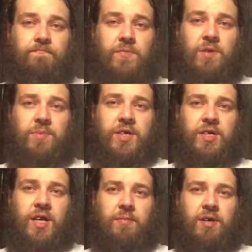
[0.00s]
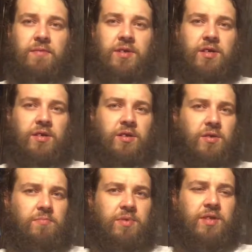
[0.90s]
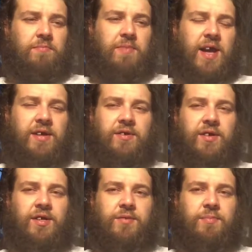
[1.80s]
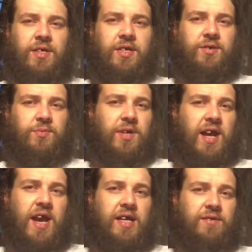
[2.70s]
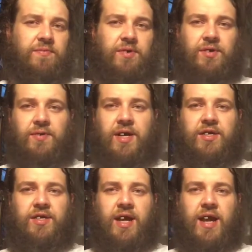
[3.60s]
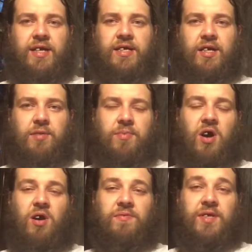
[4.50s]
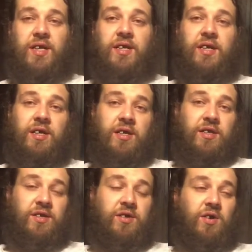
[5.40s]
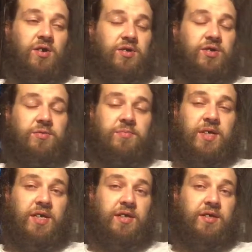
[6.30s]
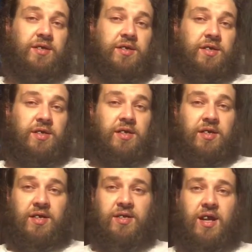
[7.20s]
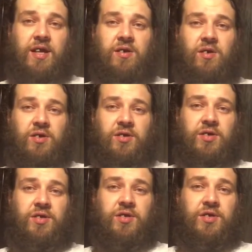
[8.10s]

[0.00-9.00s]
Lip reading: Don't be ashamed of it. Don't badger us because we ask for a little extra cash to help offset the costs, because there's a lot of costs.